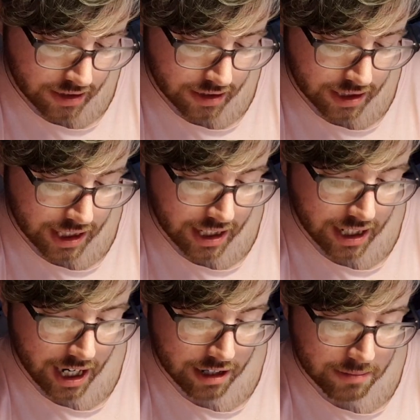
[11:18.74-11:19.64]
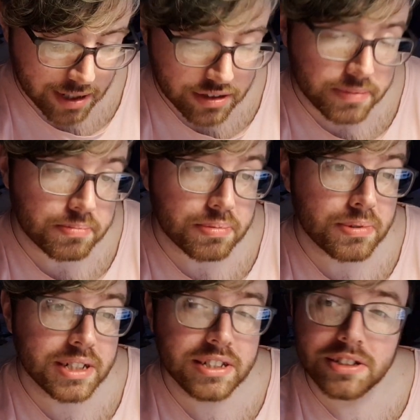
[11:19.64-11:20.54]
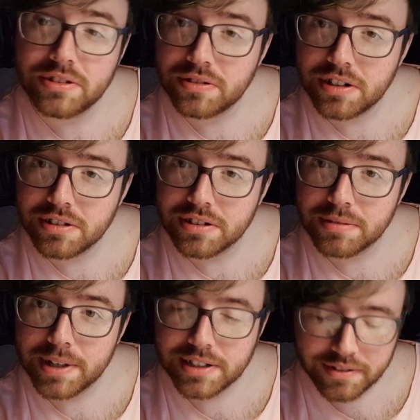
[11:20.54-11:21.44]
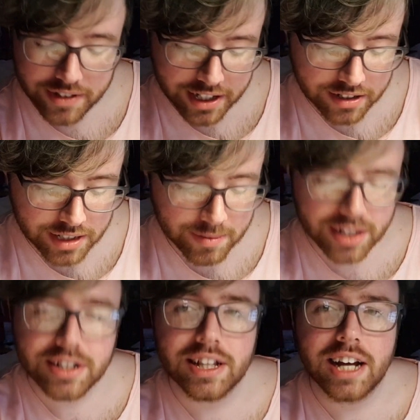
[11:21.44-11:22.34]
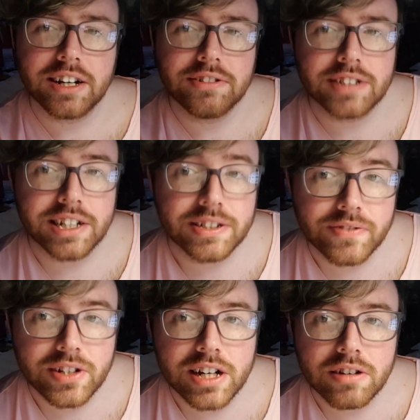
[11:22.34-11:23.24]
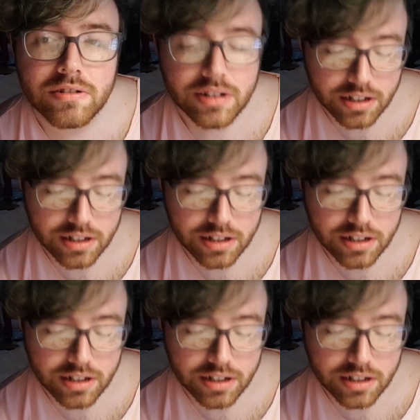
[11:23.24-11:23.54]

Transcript: The caramel is pretty strong compared to everything else. I'm kind of glad I used less of it now.